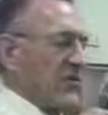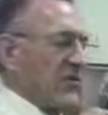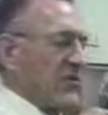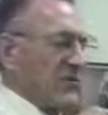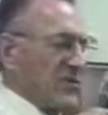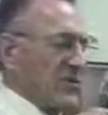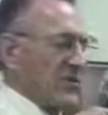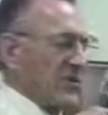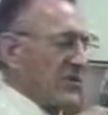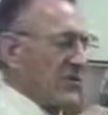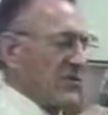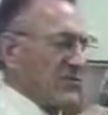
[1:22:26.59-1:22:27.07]

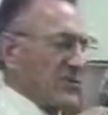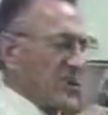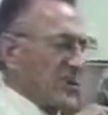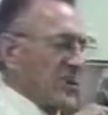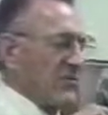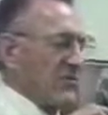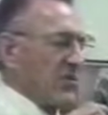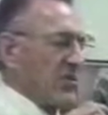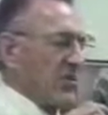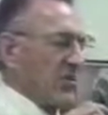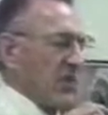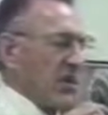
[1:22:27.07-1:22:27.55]
you, you
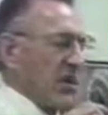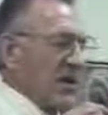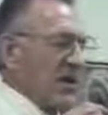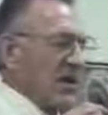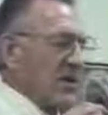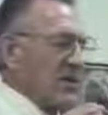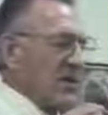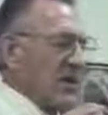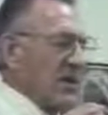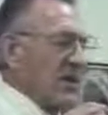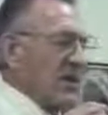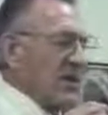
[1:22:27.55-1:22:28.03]
say we're wrong
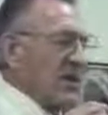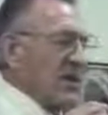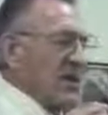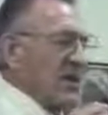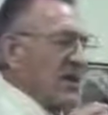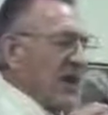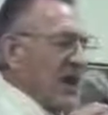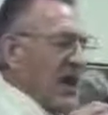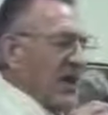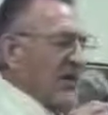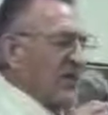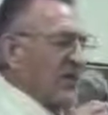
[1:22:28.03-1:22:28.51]
at the
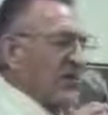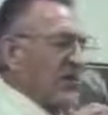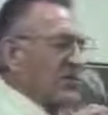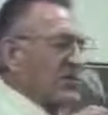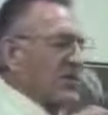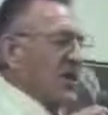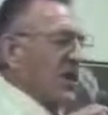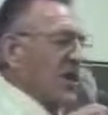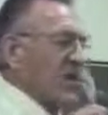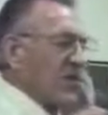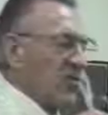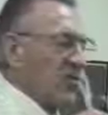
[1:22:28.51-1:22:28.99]
after
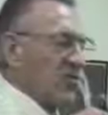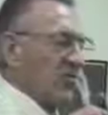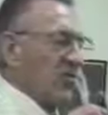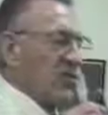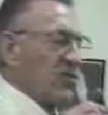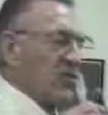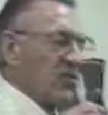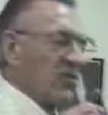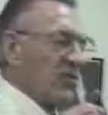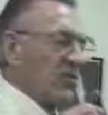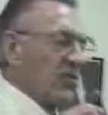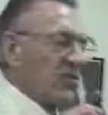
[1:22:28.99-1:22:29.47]
it's all
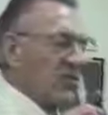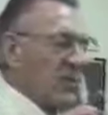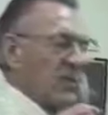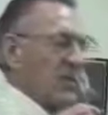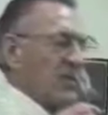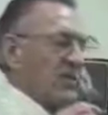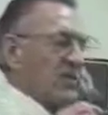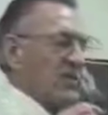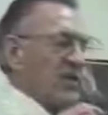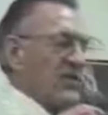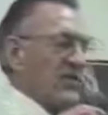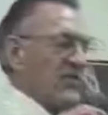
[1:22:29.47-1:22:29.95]
over, then we're
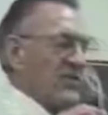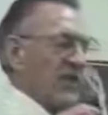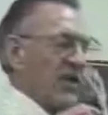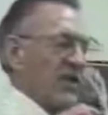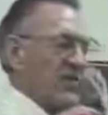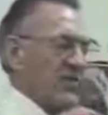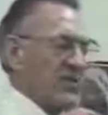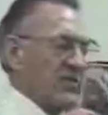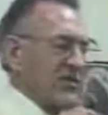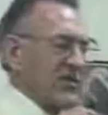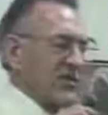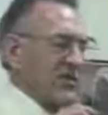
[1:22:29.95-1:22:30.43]
wrong. But
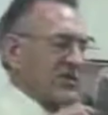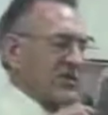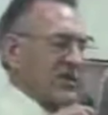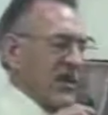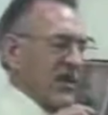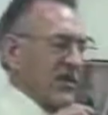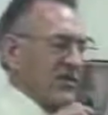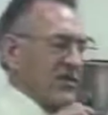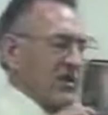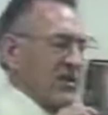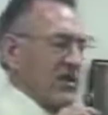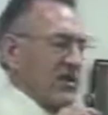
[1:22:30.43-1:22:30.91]
Father, at this
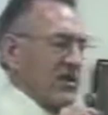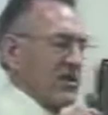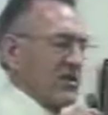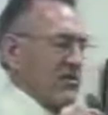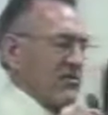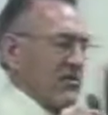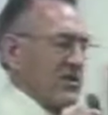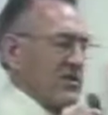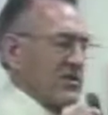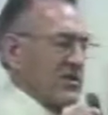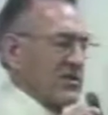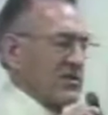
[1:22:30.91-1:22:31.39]
time,
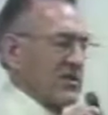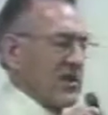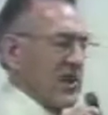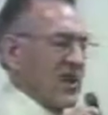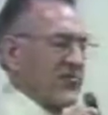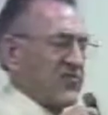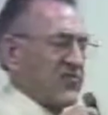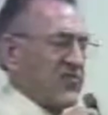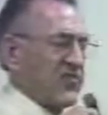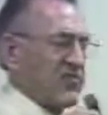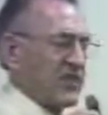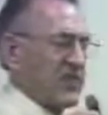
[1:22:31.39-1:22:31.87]
we just
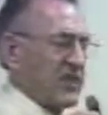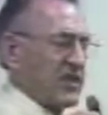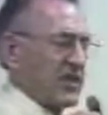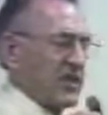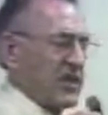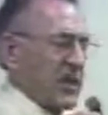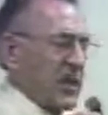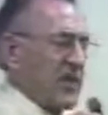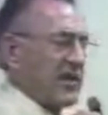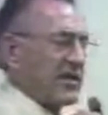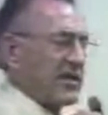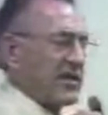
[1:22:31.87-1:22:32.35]
have to admit
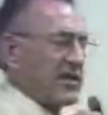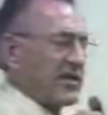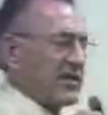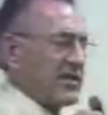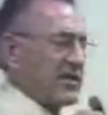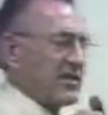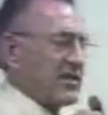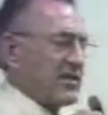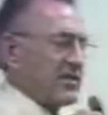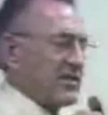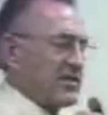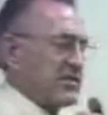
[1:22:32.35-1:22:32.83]

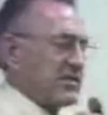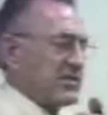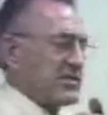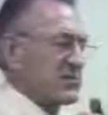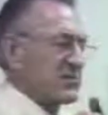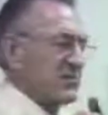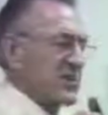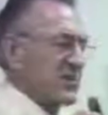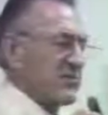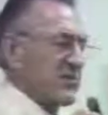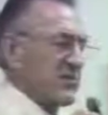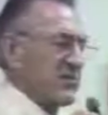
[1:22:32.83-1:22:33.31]
candidly that this
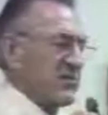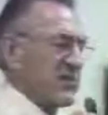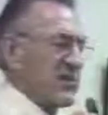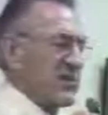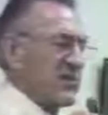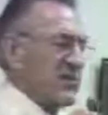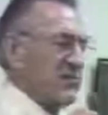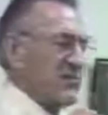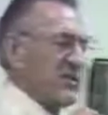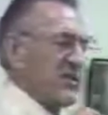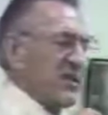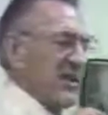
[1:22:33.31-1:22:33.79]
is what we
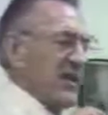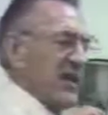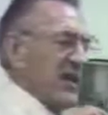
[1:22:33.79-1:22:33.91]
believe.